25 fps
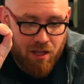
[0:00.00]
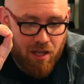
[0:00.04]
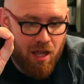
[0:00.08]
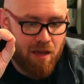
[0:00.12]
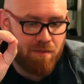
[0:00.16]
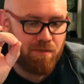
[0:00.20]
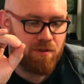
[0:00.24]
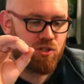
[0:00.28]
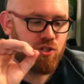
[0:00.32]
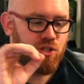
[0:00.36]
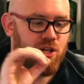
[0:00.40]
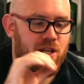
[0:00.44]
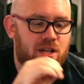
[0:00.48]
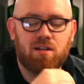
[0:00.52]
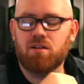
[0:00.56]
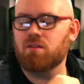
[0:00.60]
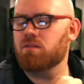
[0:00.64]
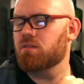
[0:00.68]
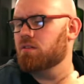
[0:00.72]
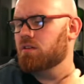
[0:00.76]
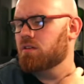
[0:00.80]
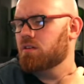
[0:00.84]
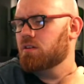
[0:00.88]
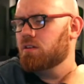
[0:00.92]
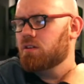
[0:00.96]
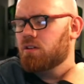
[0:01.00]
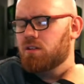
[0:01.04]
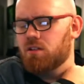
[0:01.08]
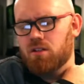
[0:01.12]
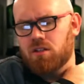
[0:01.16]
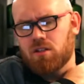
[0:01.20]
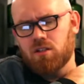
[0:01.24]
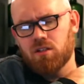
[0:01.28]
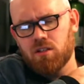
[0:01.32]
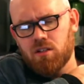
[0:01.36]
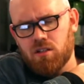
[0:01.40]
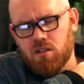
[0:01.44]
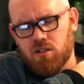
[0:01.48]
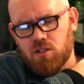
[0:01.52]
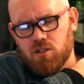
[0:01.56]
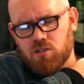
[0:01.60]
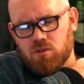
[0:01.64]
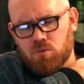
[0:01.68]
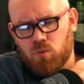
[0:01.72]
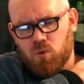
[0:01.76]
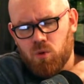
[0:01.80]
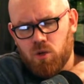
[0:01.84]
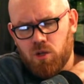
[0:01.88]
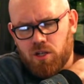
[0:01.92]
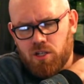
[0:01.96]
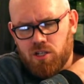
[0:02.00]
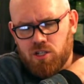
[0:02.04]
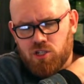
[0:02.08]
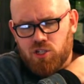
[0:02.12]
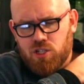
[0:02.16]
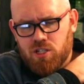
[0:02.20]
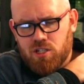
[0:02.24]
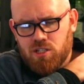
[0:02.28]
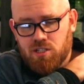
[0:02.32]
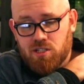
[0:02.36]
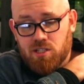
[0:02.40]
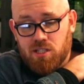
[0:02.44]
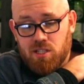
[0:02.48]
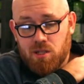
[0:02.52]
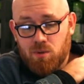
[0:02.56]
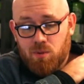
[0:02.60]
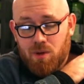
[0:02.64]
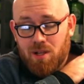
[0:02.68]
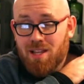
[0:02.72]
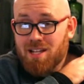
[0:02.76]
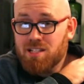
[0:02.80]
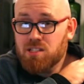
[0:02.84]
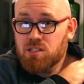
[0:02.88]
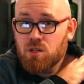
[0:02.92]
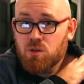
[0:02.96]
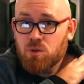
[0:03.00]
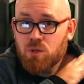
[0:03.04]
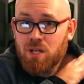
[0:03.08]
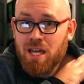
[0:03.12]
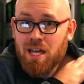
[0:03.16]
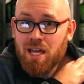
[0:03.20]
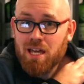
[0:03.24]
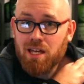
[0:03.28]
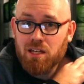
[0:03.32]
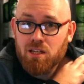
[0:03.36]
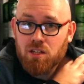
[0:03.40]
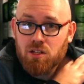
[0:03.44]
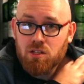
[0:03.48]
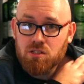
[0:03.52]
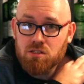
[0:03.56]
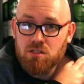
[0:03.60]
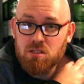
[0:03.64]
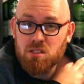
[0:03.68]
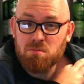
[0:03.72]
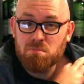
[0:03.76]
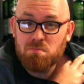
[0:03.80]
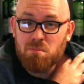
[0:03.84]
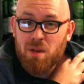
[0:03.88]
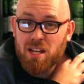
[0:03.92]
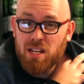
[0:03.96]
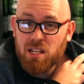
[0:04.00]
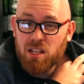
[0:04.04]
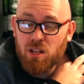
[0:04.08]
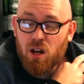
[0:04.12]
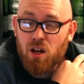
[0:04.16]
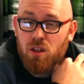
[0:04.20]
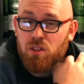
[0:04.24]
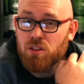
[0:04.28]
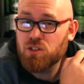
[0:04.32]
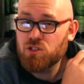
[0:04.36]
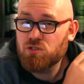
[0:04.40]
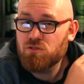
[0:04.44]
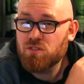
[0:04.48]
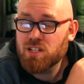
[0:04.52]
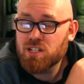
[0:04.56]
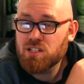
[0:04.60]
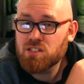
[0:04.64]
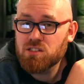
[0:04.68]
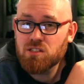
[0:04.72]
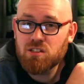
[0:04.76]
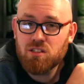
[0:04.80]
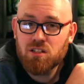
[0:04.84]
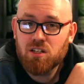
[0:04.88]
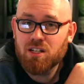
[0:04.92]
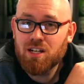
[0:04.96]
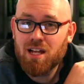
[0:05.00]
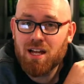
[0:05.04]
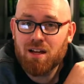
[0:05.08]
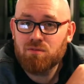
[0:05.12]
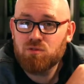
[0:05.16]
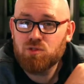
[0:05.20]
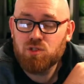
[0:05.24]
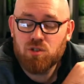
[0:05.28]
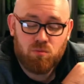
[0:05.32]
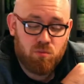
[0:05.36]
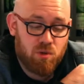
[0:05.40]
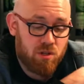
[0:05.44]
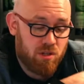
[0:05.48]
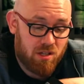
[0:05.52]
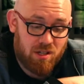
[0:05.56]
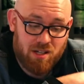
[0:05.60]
If a gin doesn't work in a G&T, well, that's okay, because there's many other drinks that you can have gin with.